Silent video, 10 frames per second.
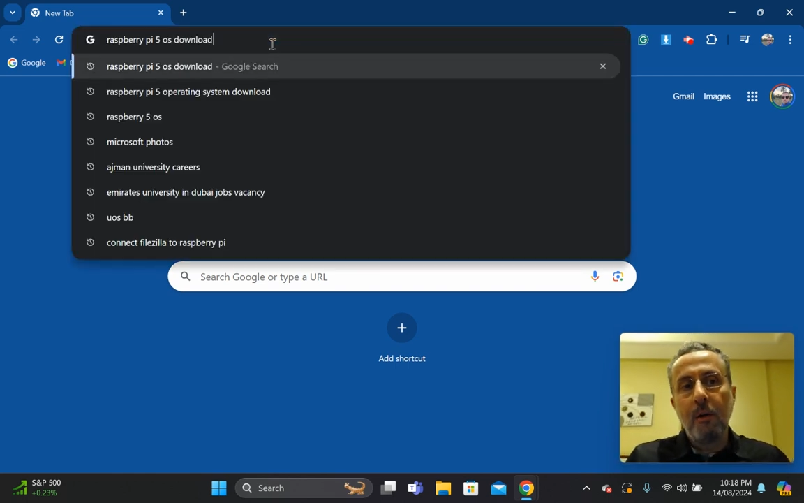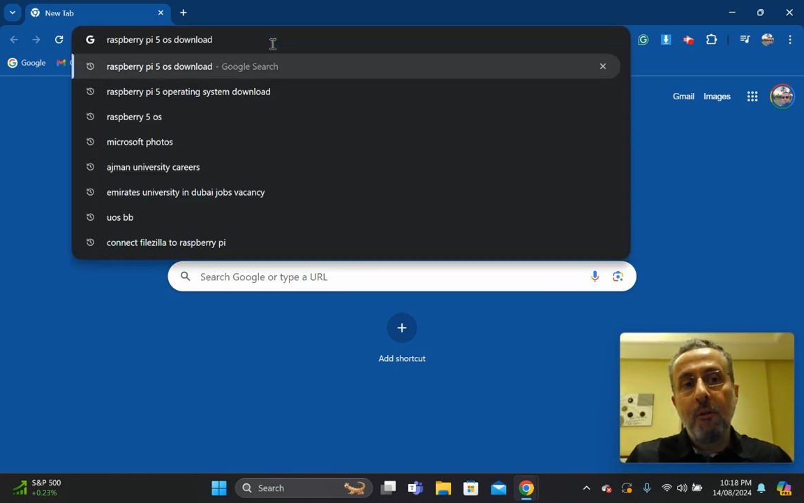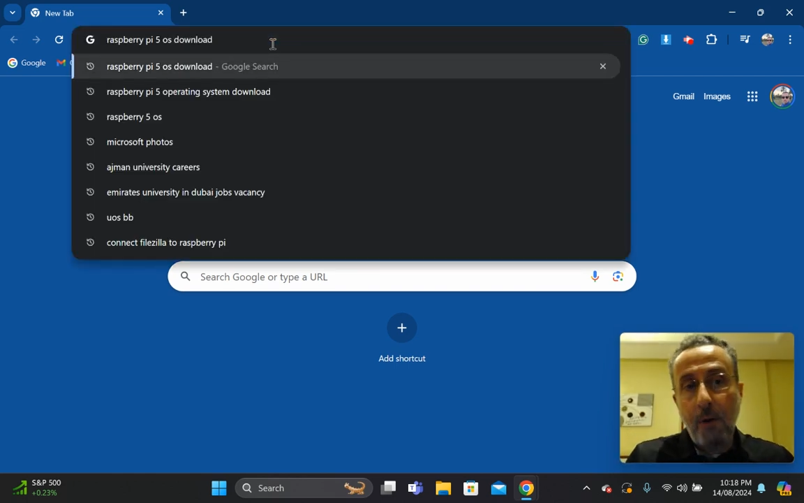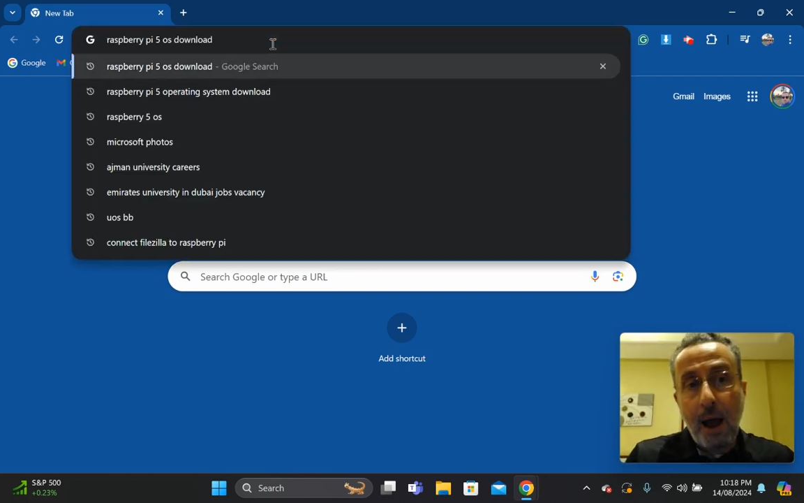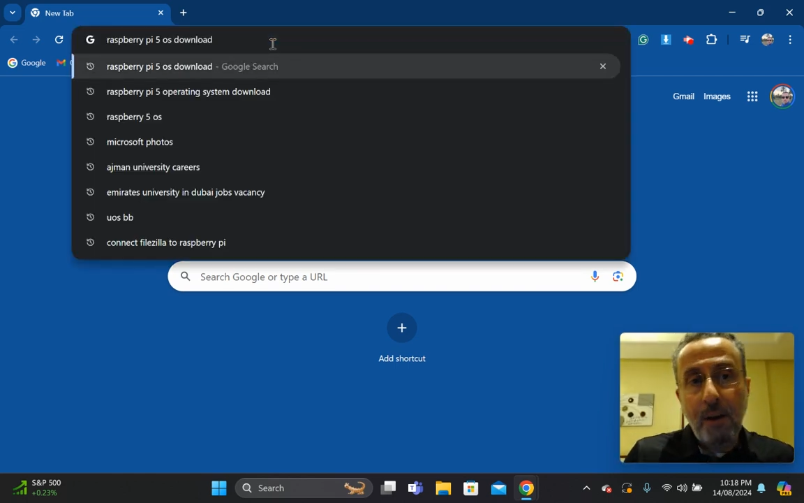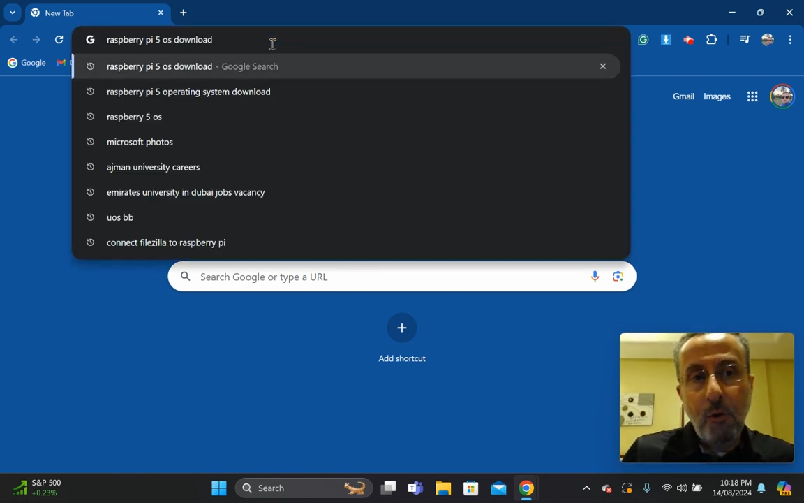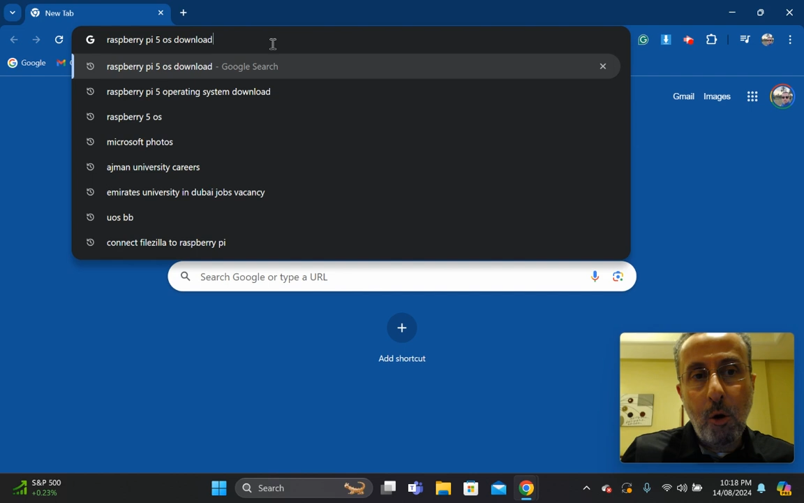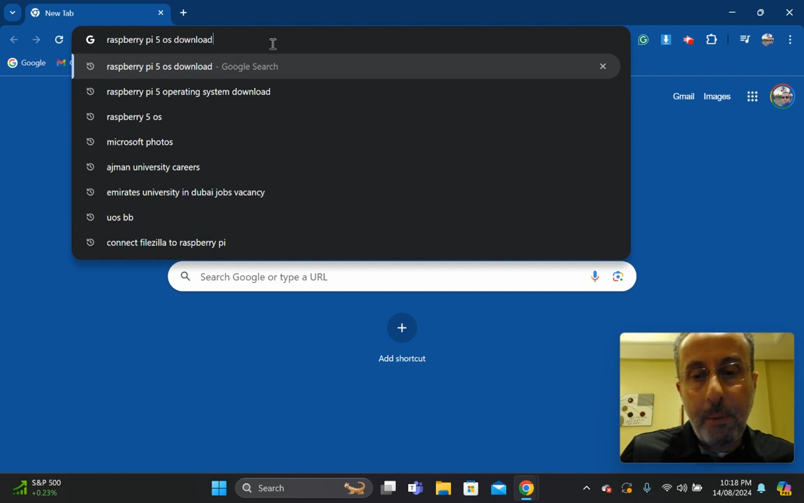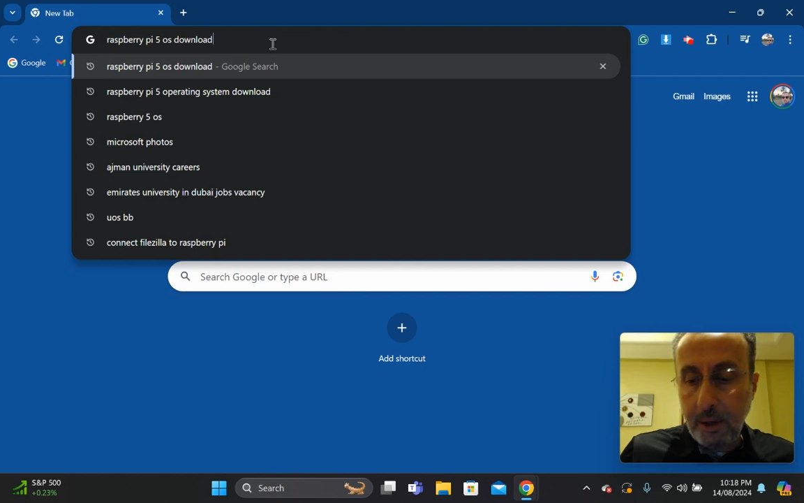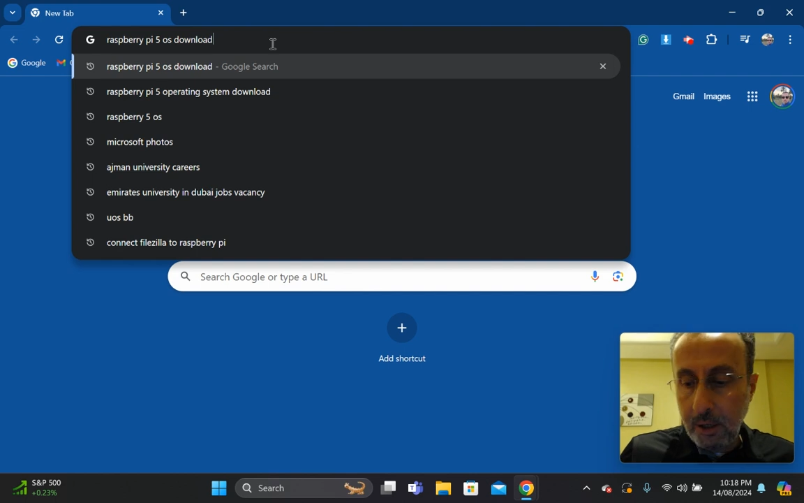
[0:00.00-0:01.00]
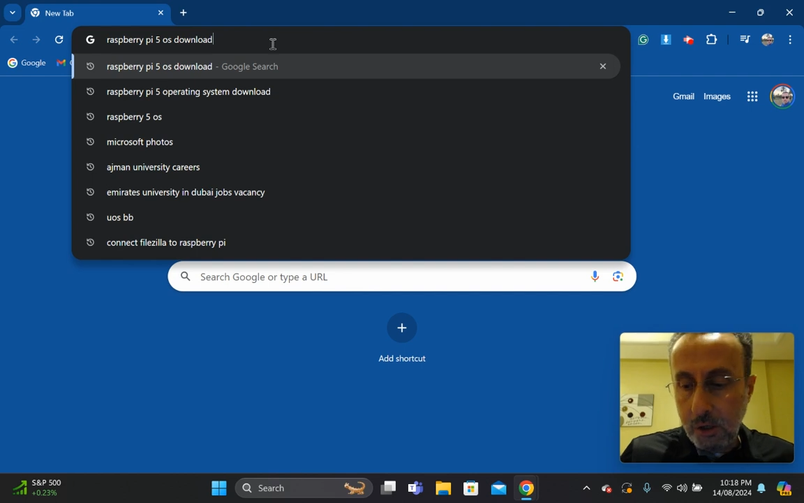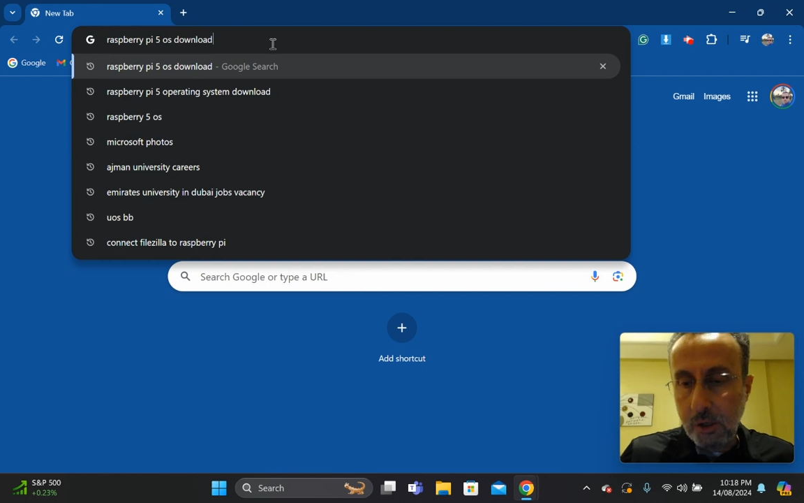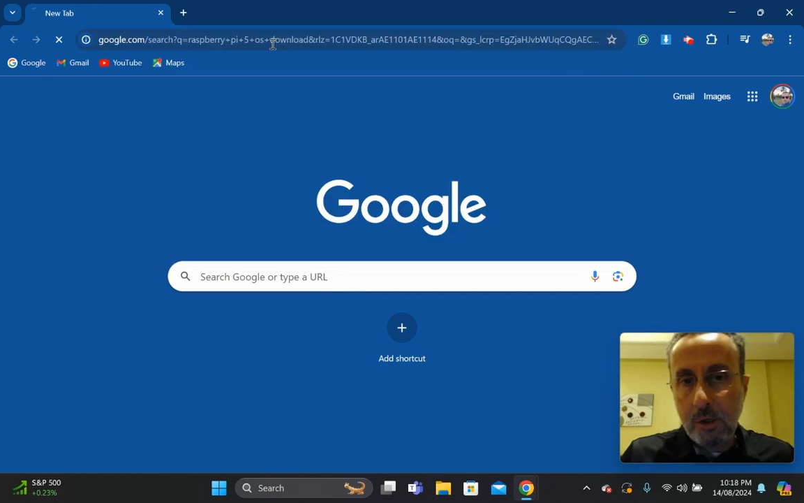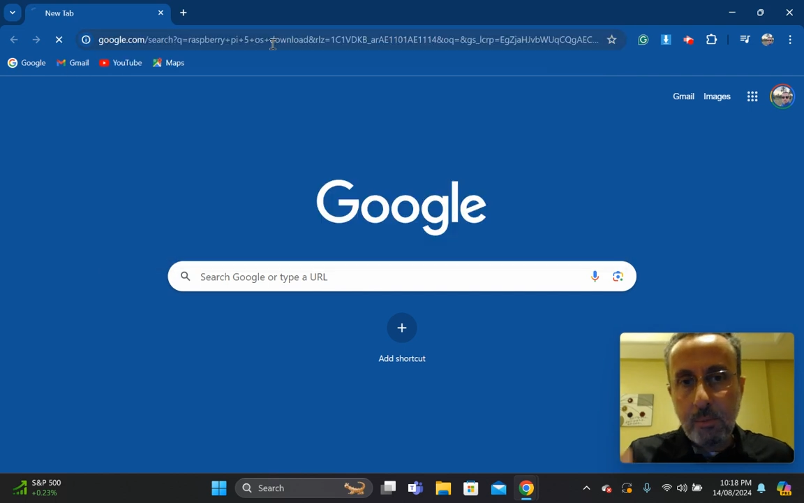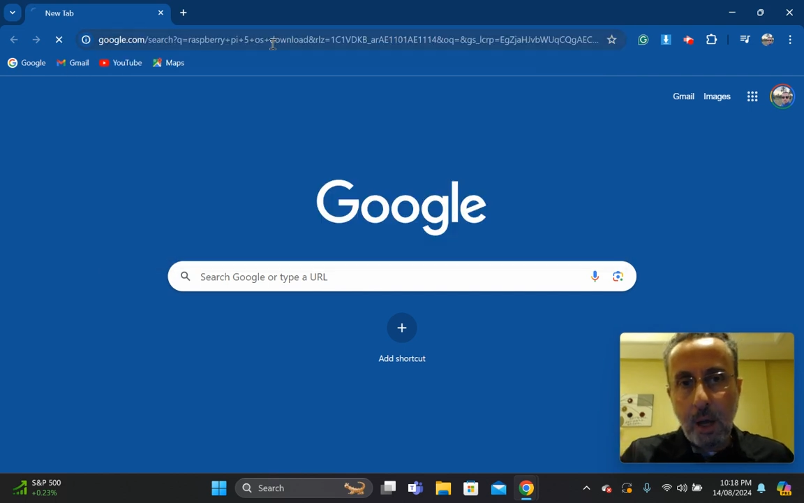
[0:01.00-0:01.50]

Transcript: 5 operating system